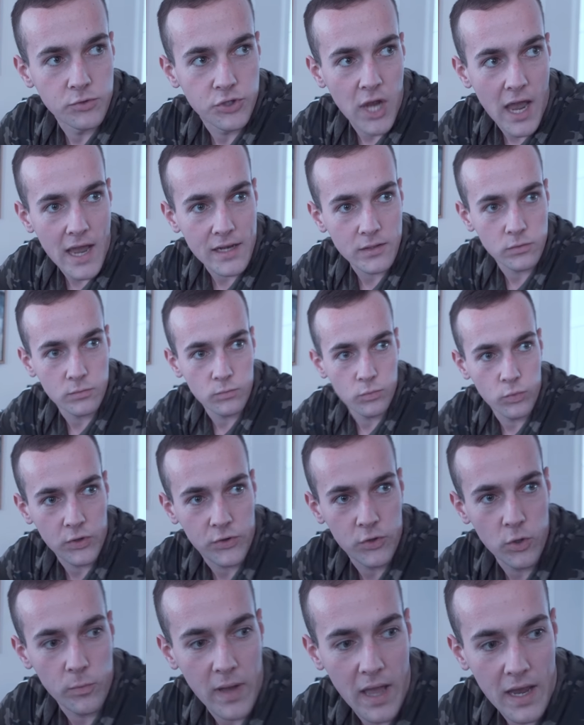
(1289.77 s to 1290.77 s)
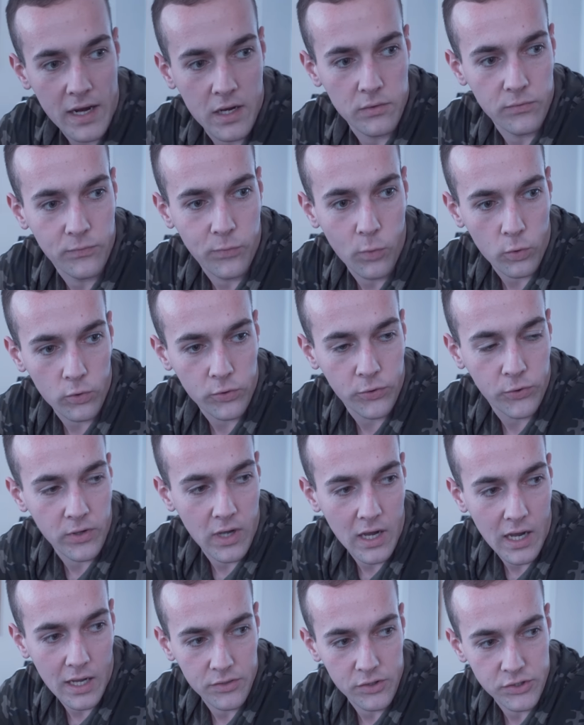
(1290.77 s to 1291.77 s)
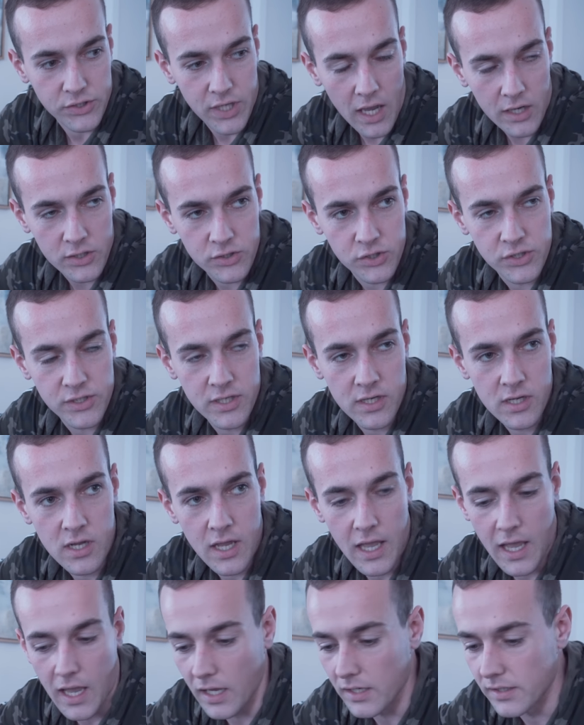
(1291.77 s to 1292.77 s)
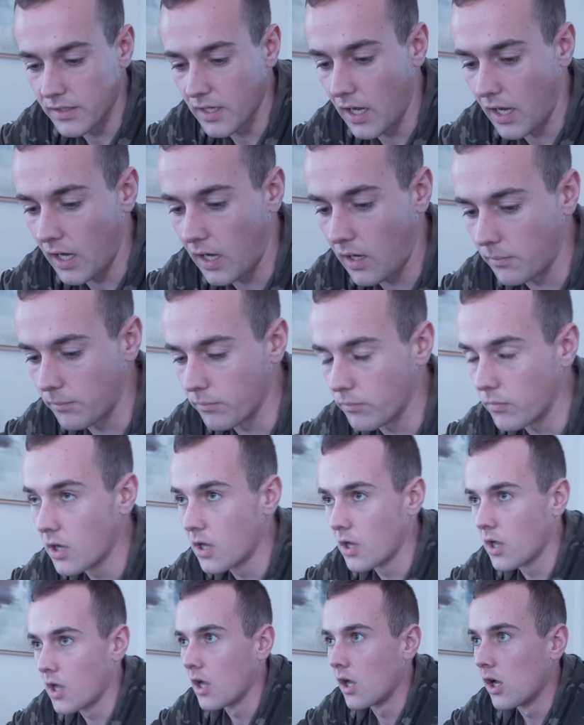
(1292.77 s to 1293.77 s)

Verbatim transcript: chatting with you back and forth on the text, and um,